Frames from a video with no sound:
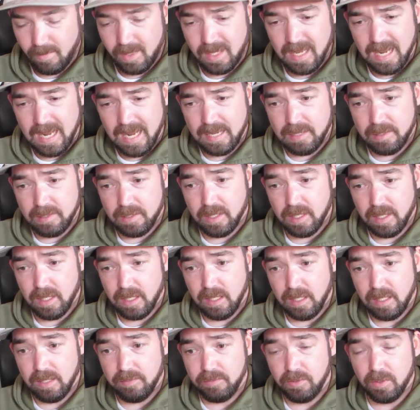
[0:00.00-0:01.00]
And
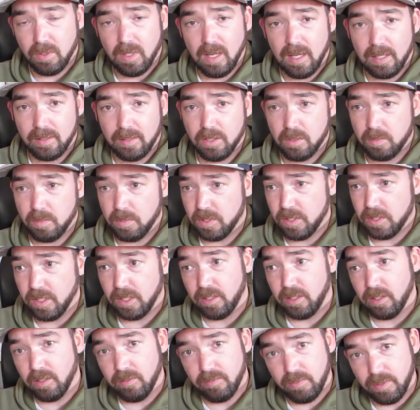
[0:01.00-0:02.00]
if you like this
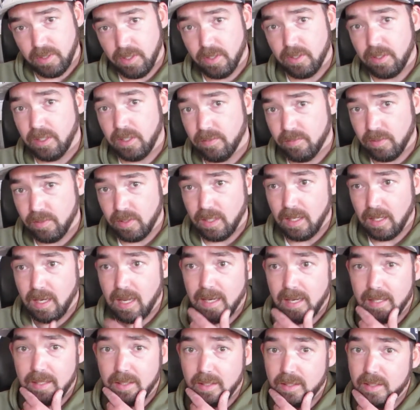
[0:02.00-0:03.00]
particular video, give it a
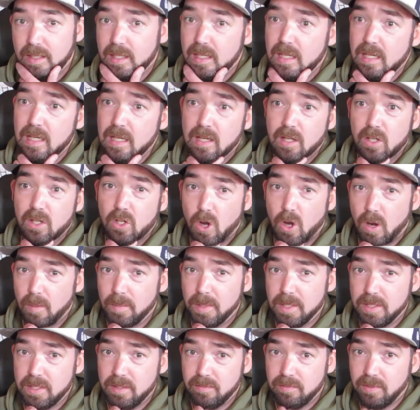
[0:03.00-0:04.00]
like.
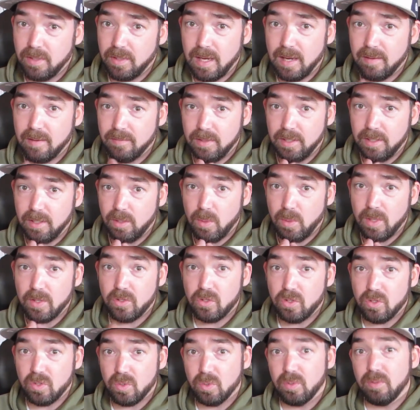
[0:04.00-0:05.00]
Comment if you have any
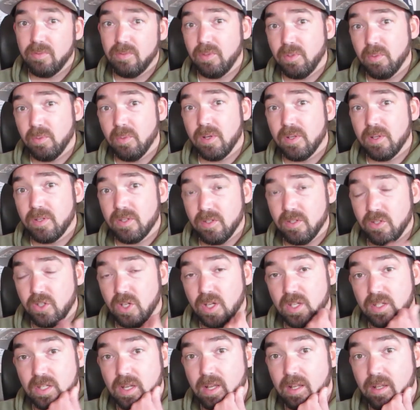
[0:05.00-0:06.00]
questions, or if you want to
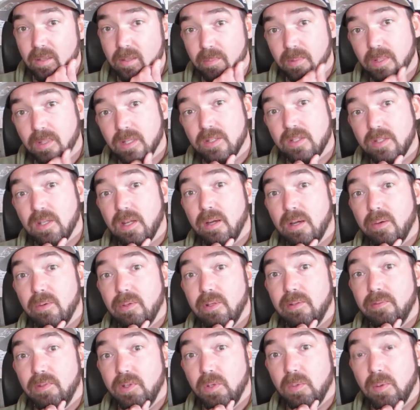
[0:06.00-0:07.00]
suggest other beers that I
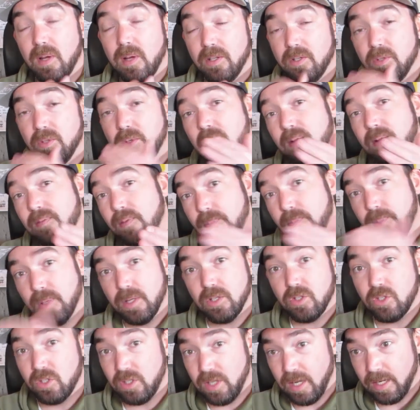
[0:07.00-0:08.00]
review. I do have a
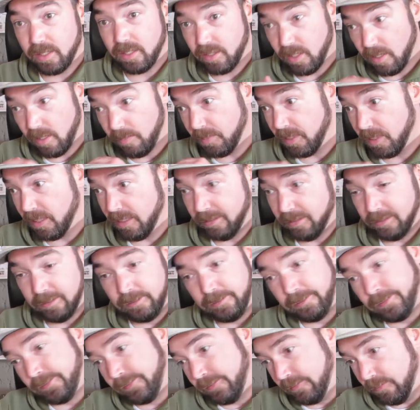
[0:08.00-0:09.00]
bunch stacked up,
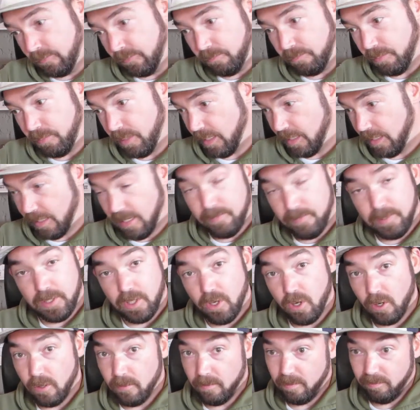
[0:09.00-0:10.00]
but let me
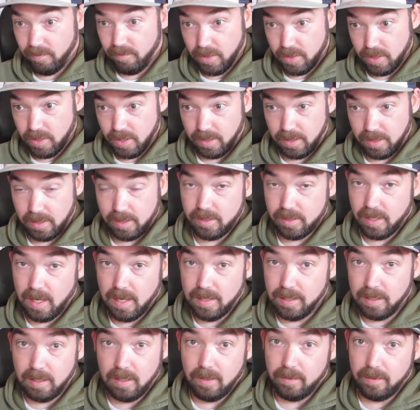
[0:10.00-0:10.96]
know if there's something exciting.